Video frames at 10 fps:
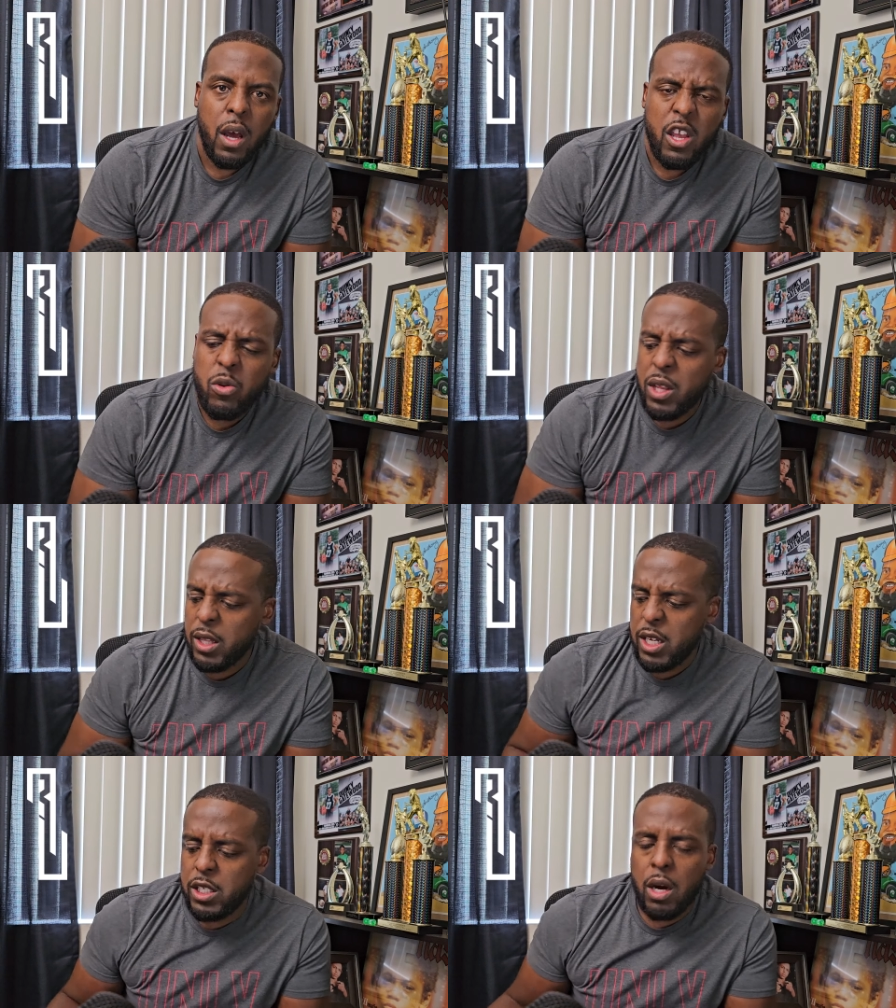You
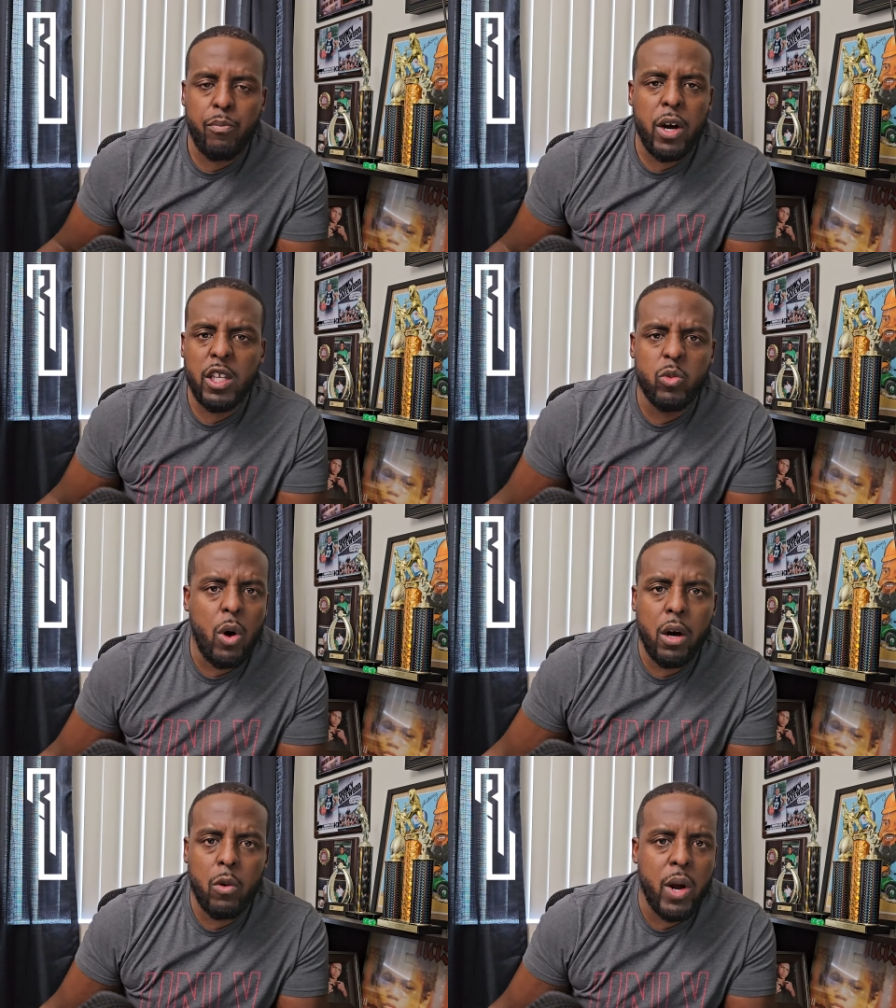think these young brothers
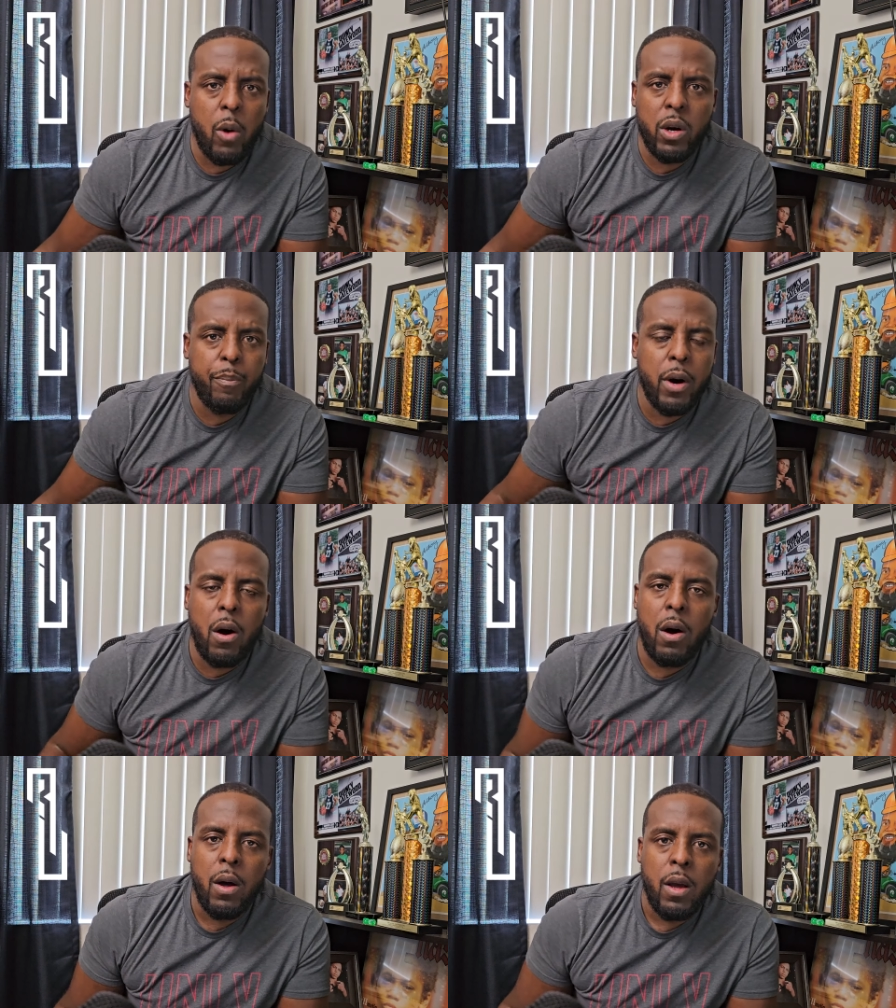walking around with a
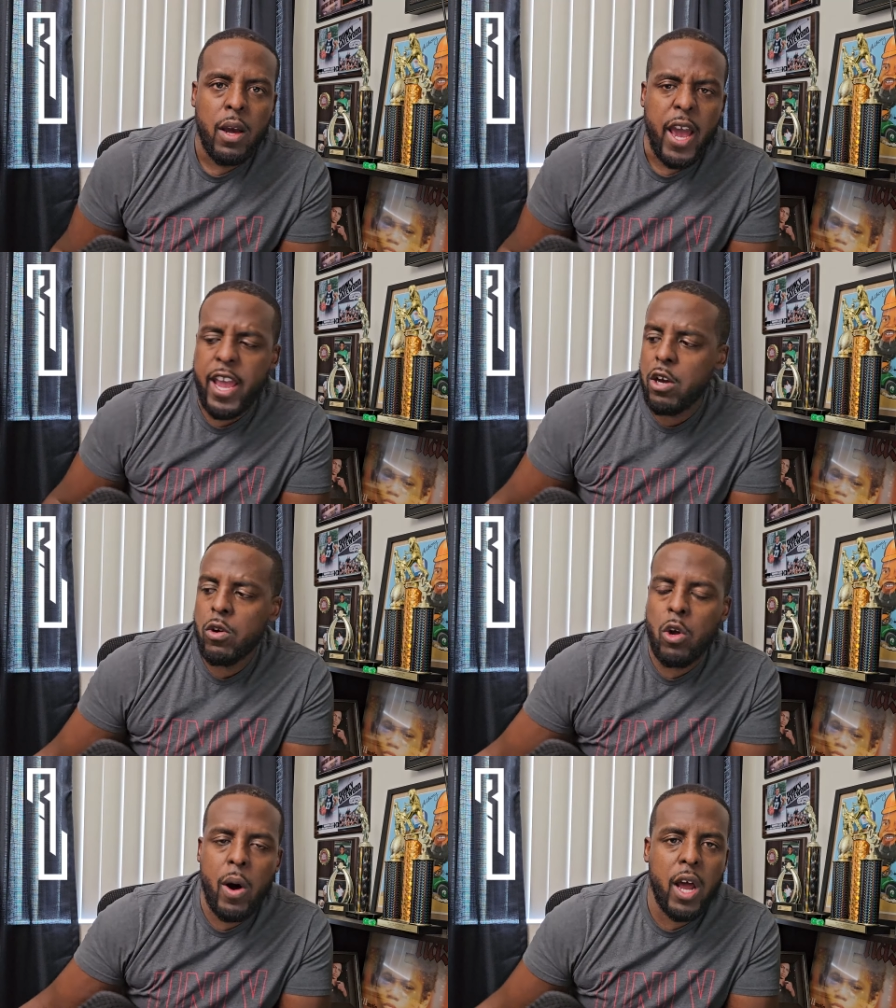ball ain't
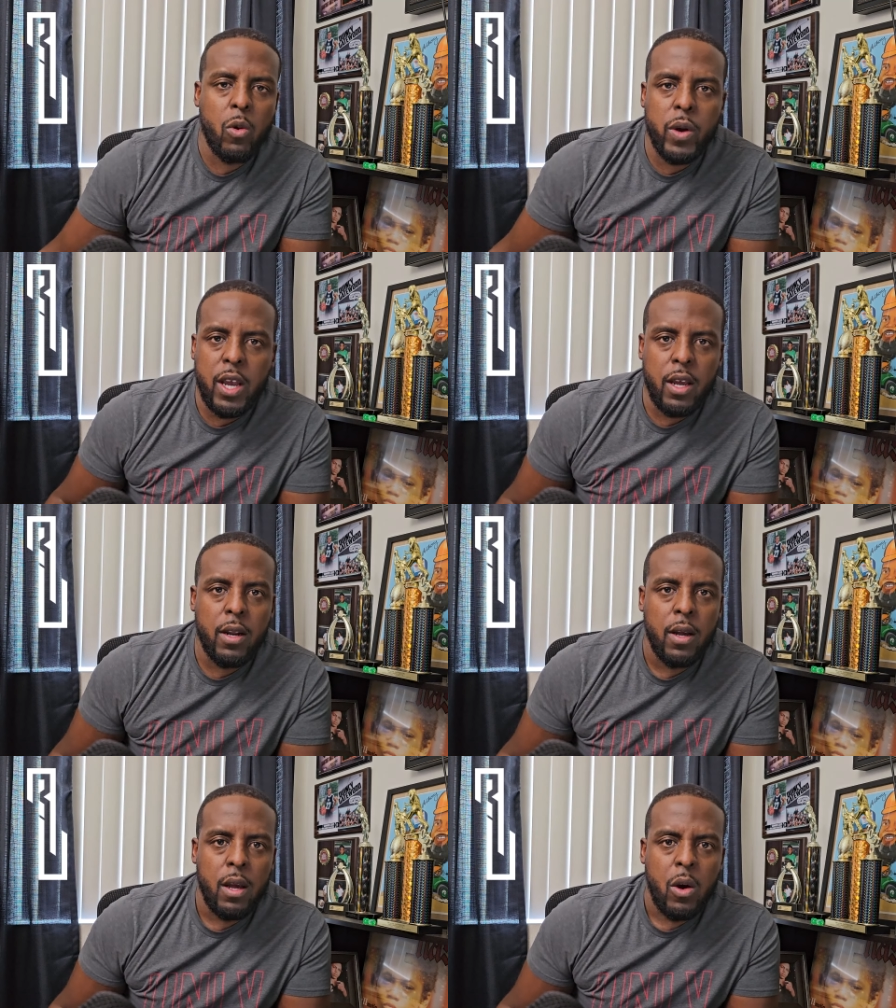gonna know how to
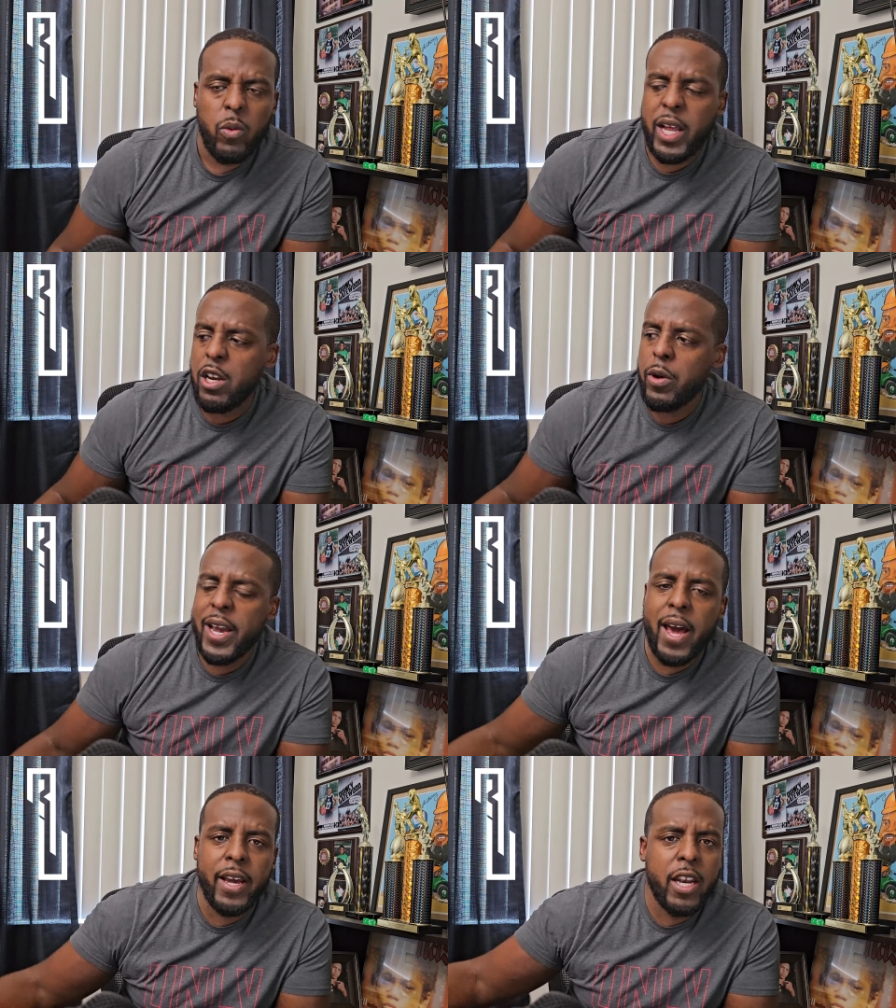read when they know they
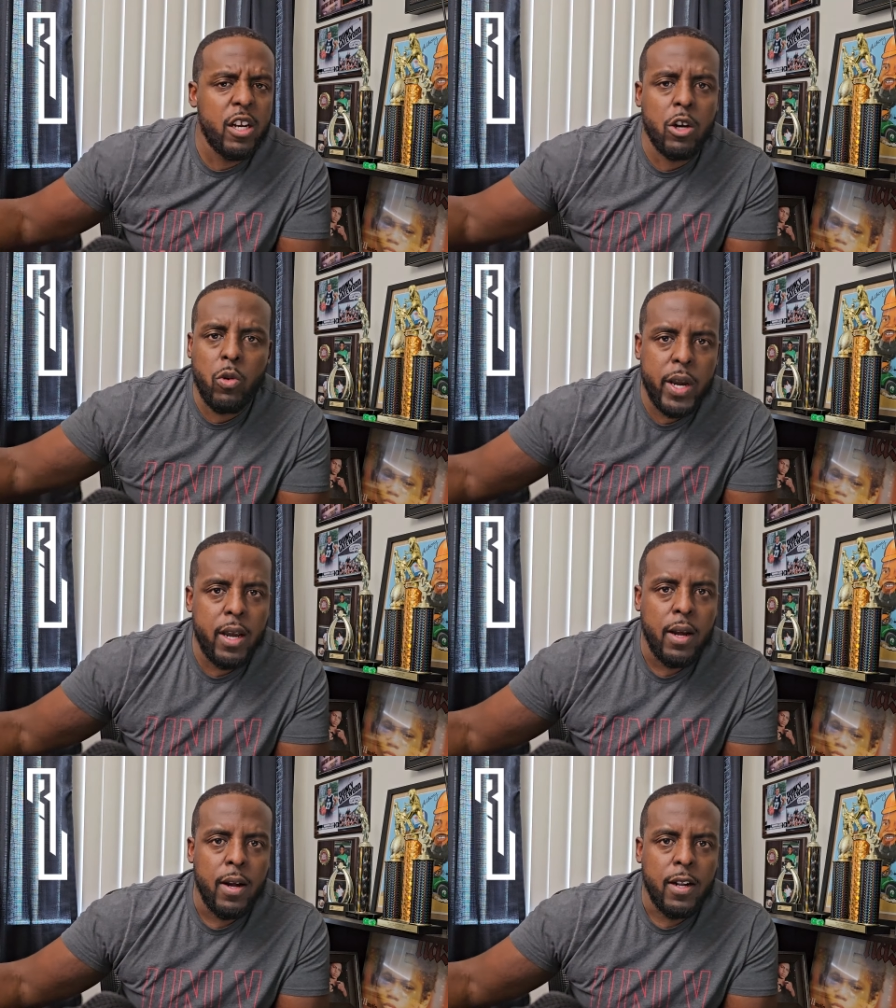gotta get a
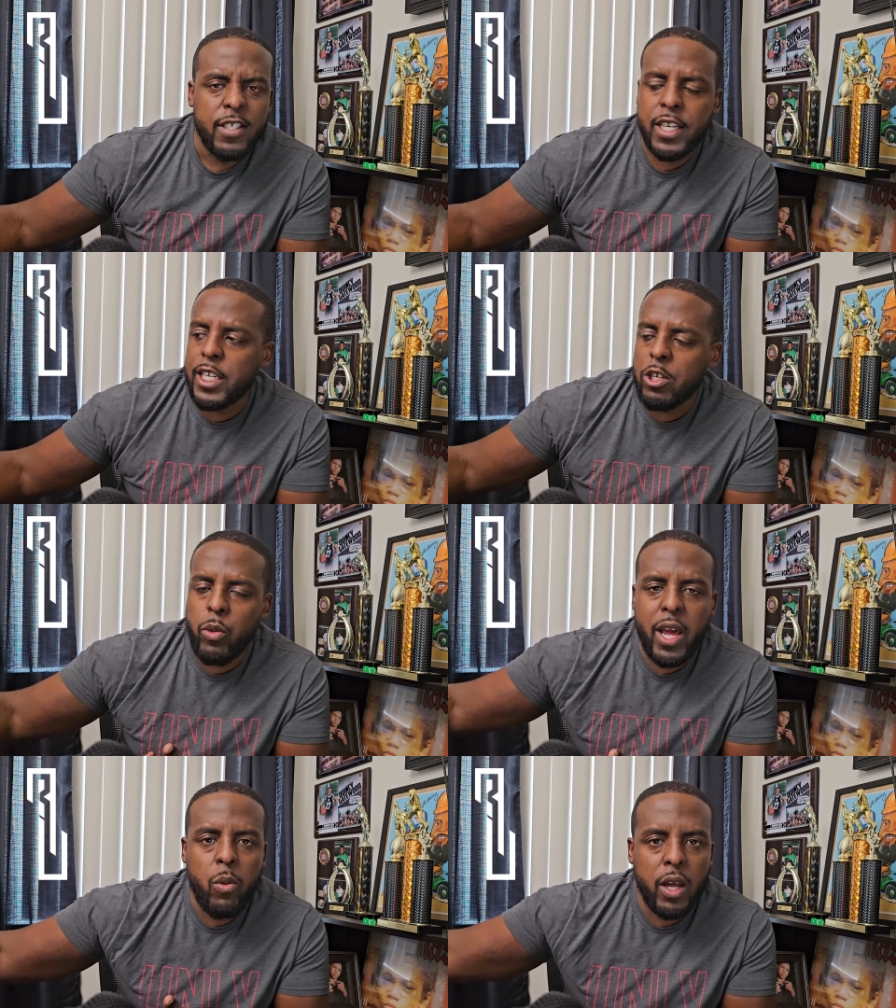degree to get to
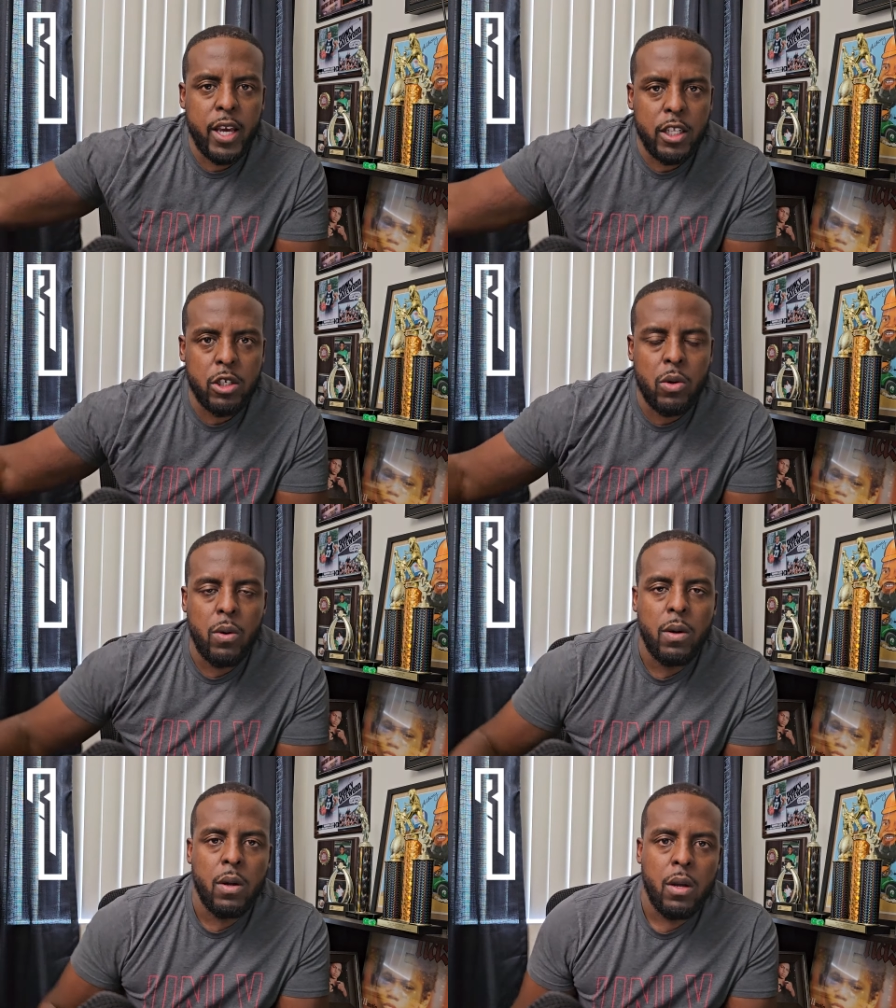where they wanna get to?